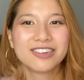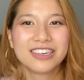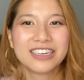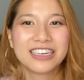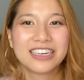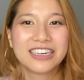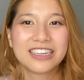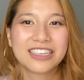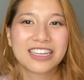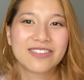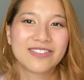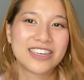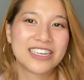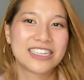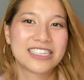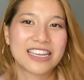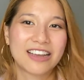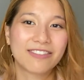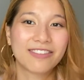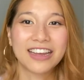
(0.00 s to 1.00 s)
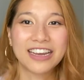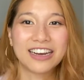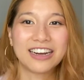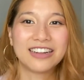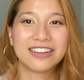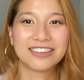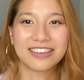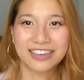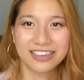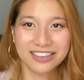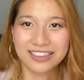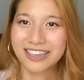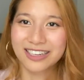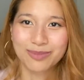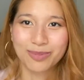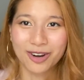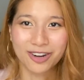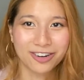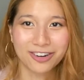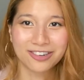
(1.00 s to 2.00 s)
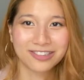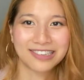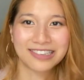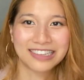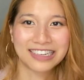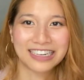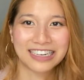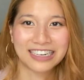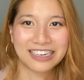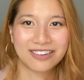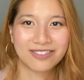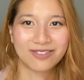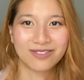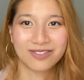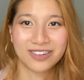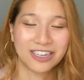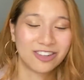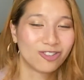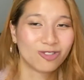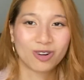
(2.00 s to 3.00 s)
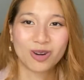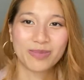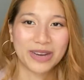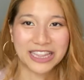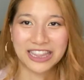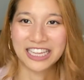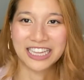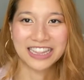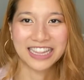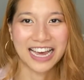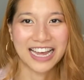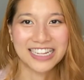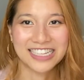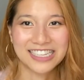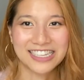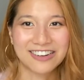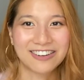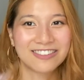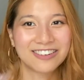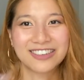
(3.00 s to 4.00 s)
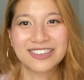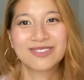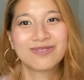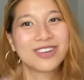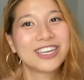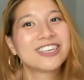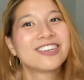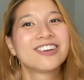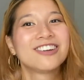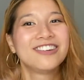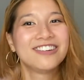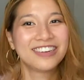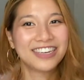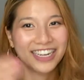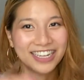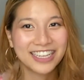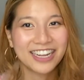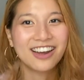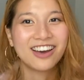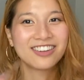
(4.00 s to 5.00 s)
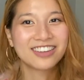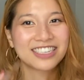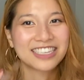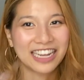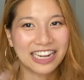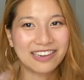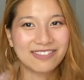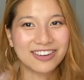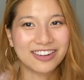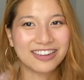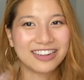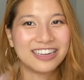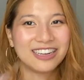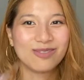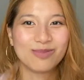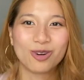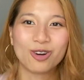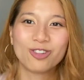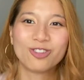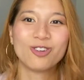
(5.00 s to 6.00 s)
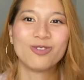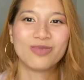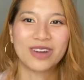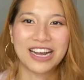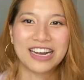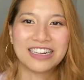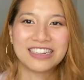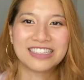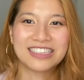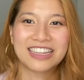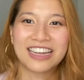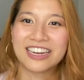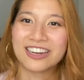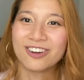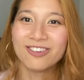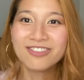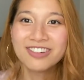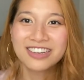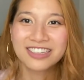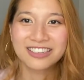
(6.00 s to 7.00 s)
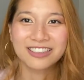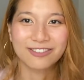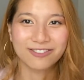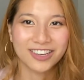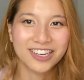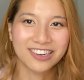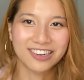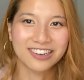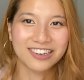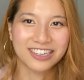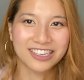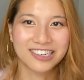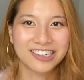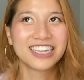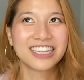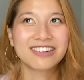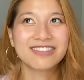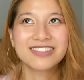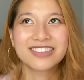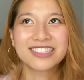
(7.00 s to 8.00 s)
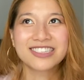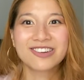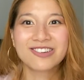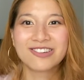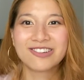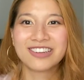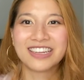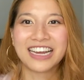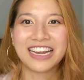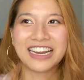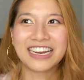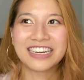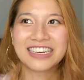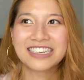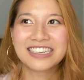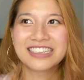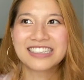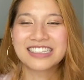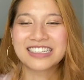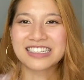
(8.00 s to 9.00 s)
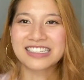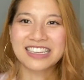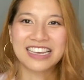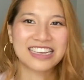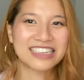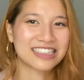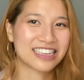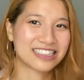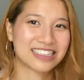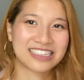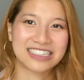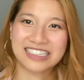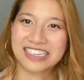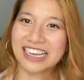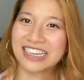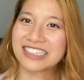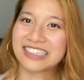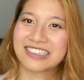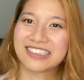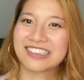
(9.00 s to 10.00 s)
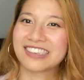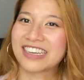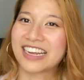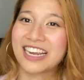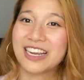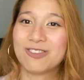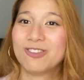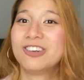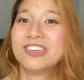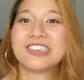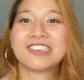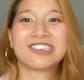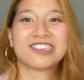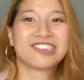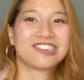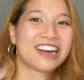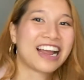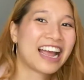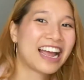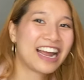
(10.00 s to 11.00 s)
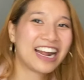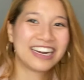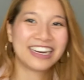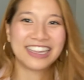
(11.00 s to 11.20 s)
it, that means I fail as like a sex partner or something, and either one might think that. So just make sure you get that on the table and in both your minds that no one is a failure here. There is no like success, not success. It's just like, hey, we're just trying